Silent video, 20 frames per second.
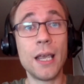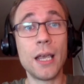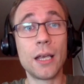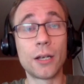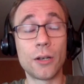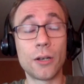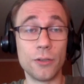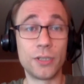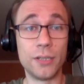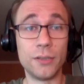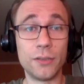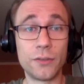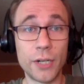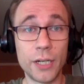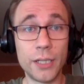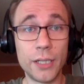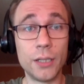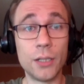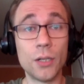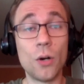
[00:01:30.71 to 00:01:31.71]

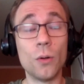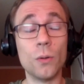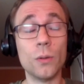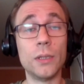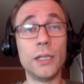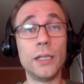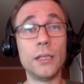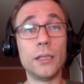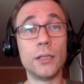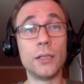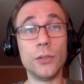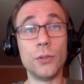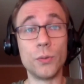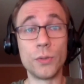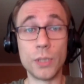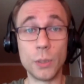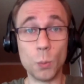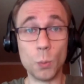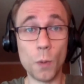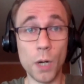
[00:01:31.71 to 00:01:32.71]
concentrating only
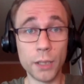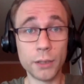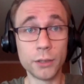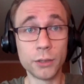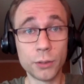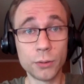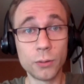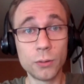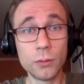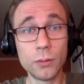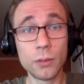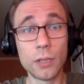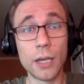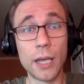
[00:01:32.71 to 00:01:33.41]
using one tool